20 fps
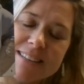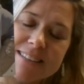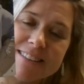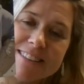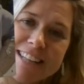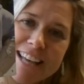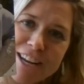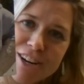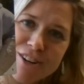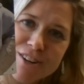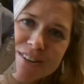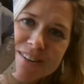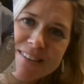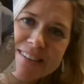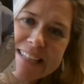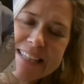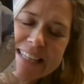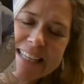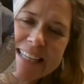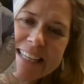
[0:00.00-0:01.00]
letter
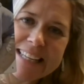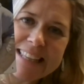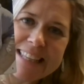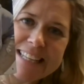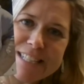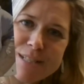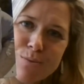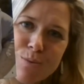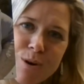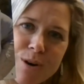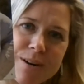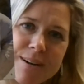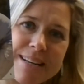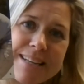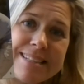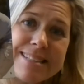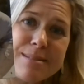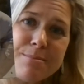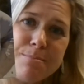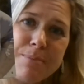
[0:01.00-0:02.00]
in this word
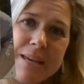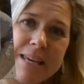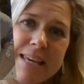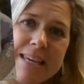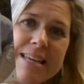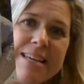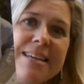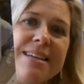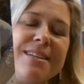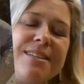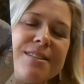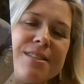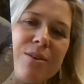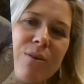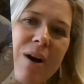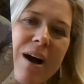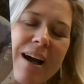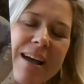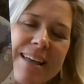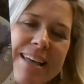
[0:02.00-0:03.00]
is B. So
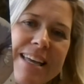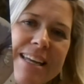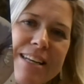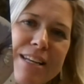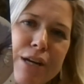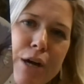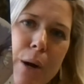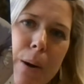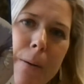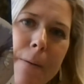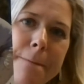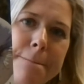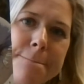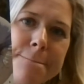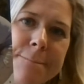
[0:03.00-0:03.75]
I can go